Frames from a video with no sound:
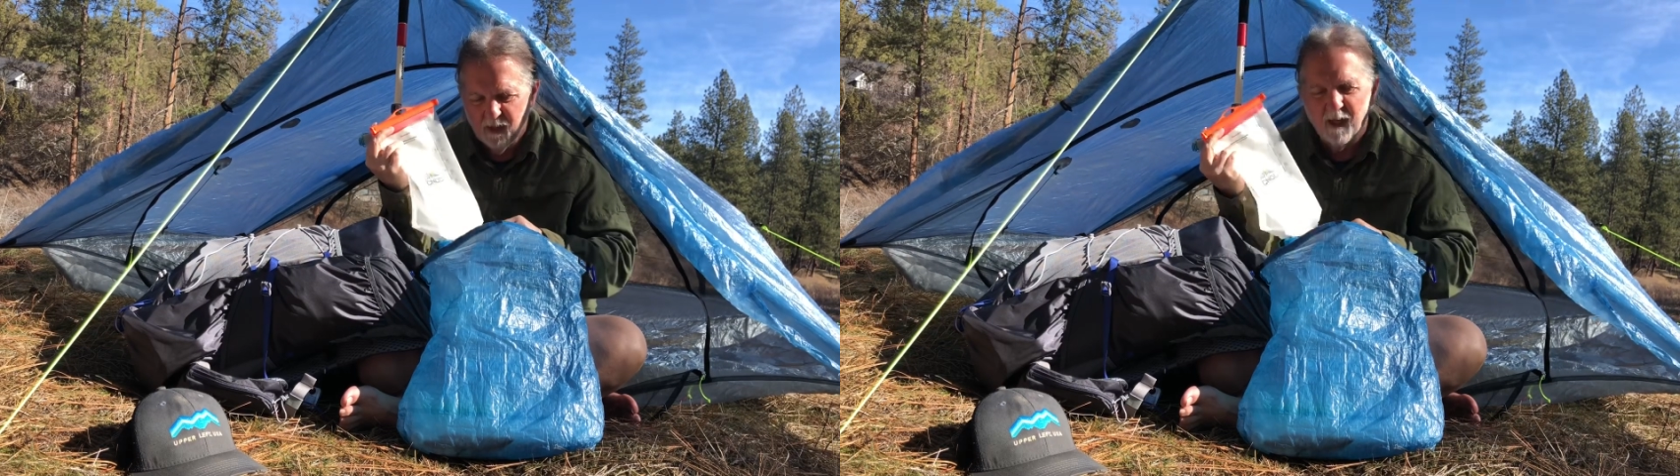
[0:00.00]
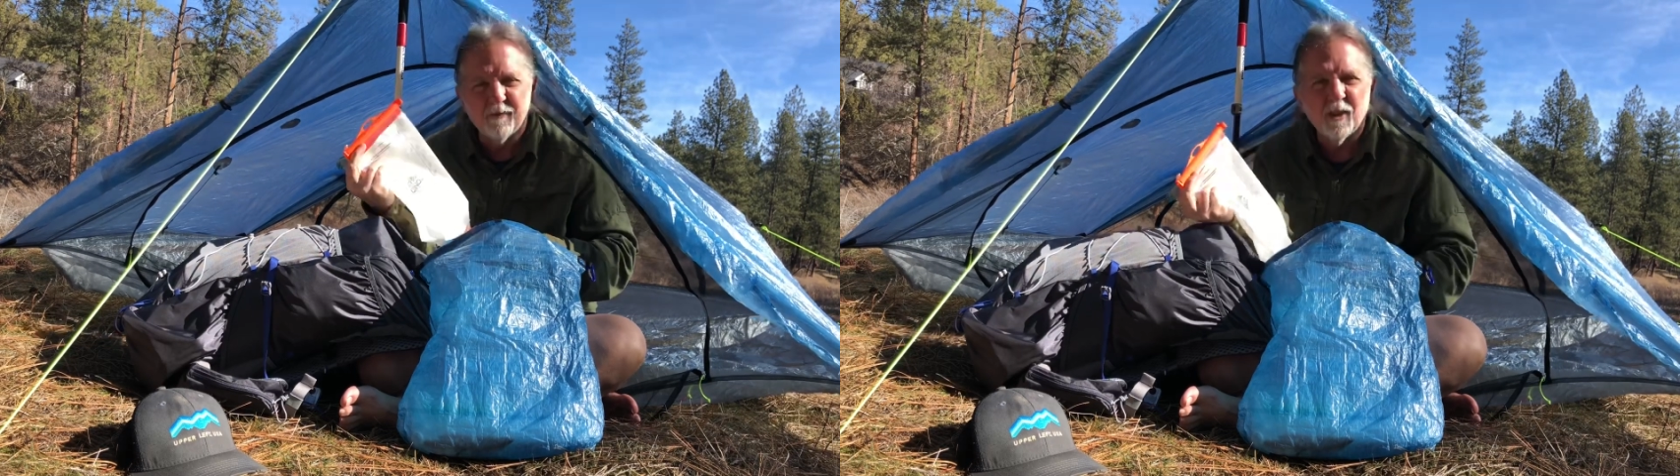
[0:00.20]

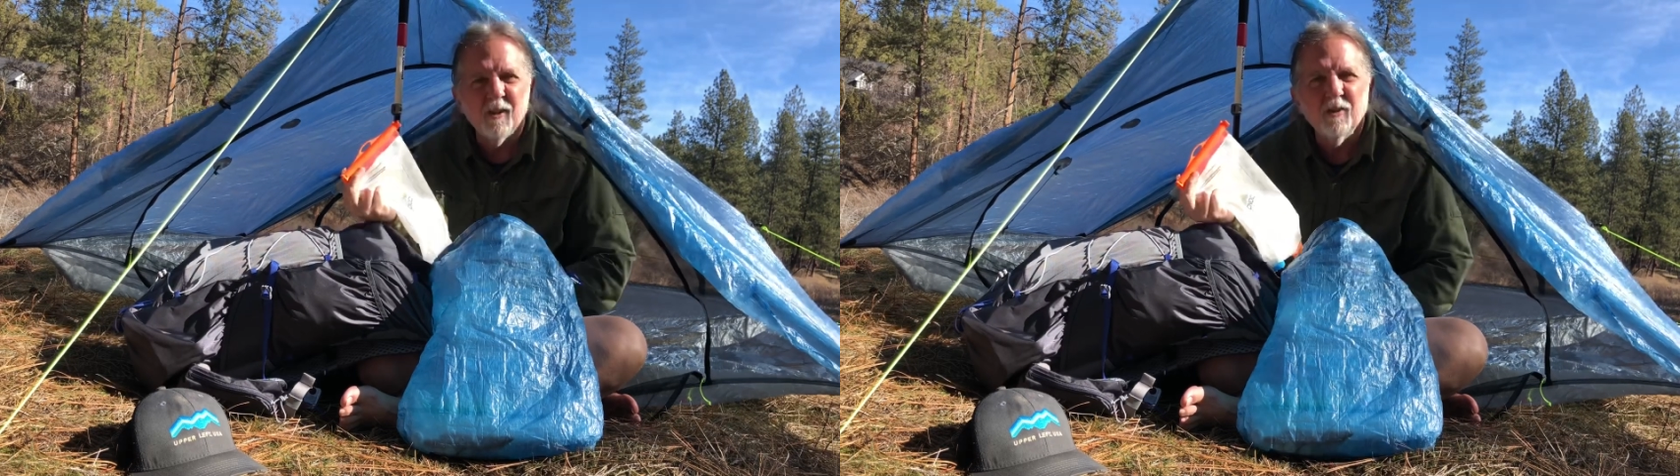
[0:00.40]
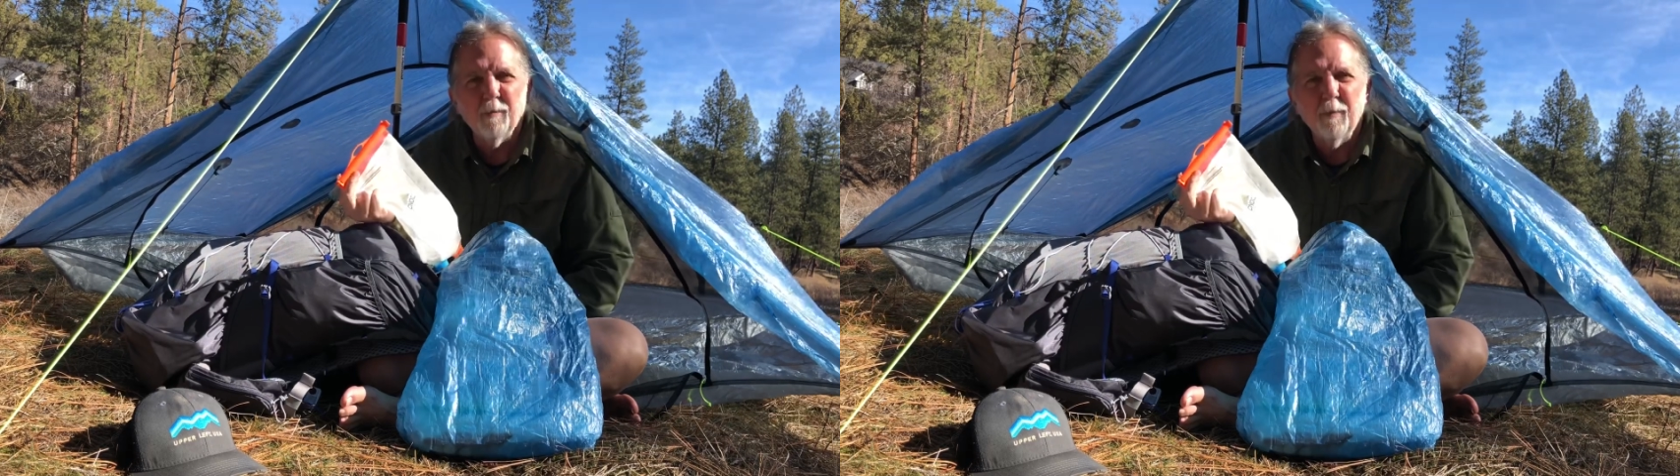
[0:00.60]
I've
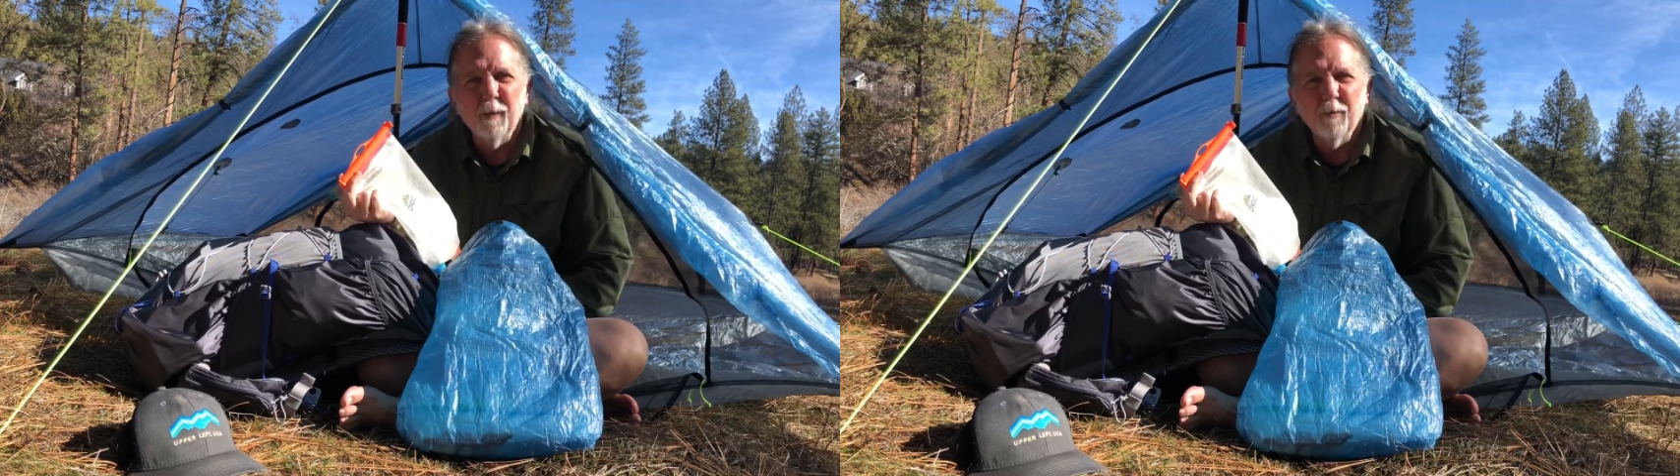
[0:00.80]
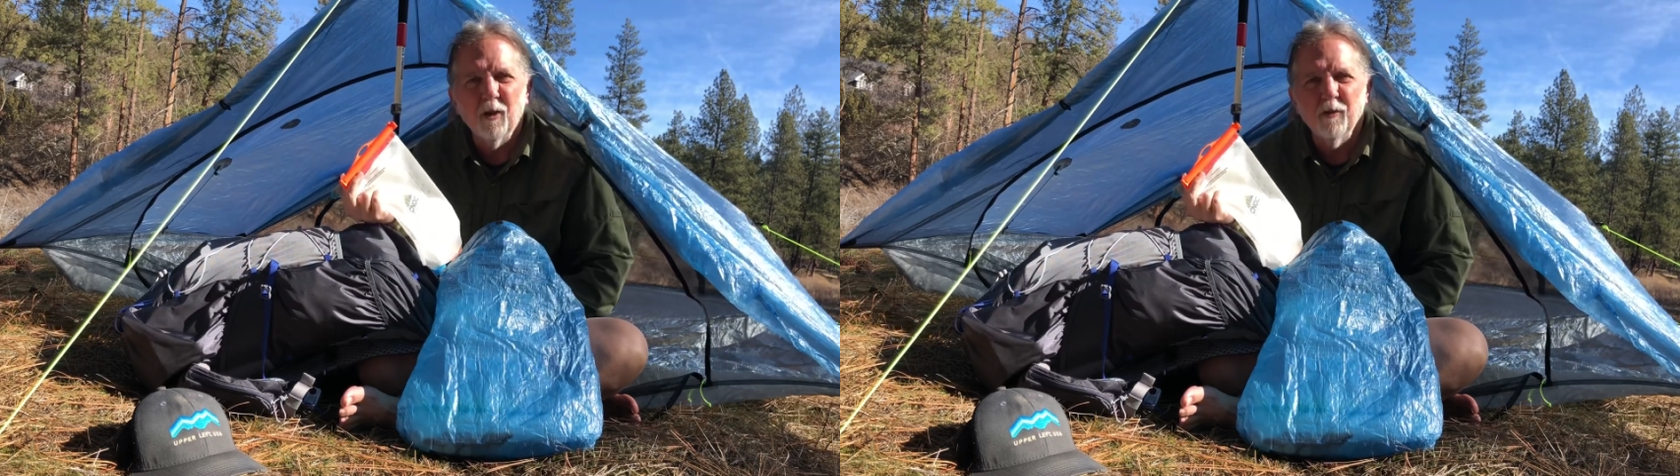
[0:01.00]
seen some
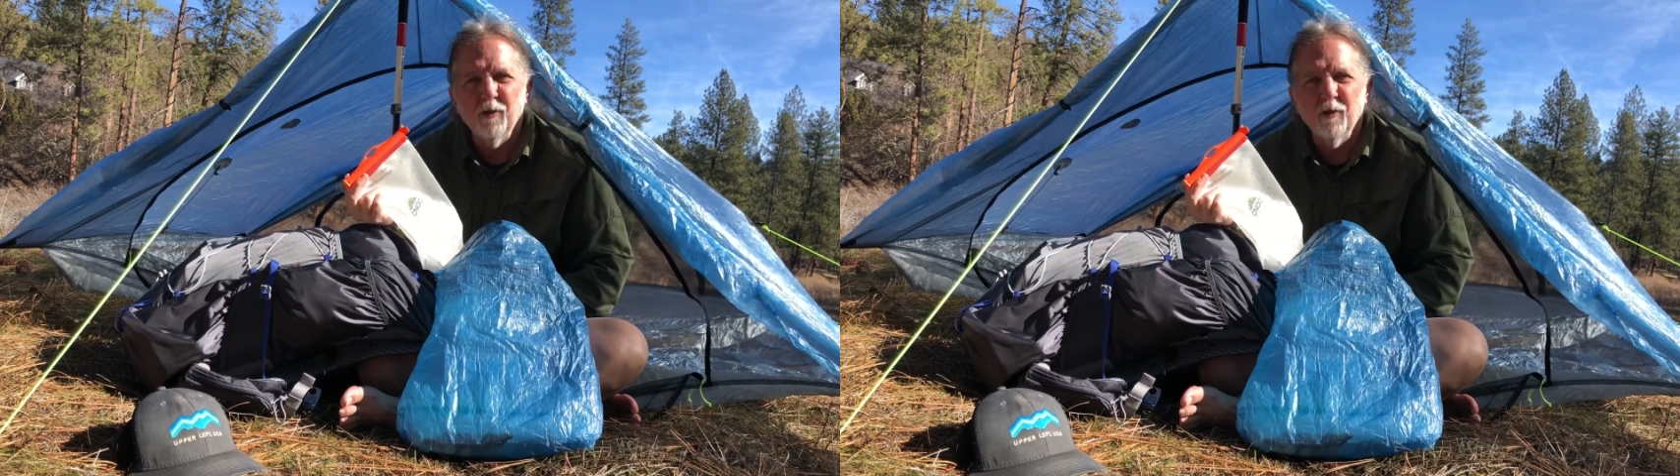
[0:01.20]
people on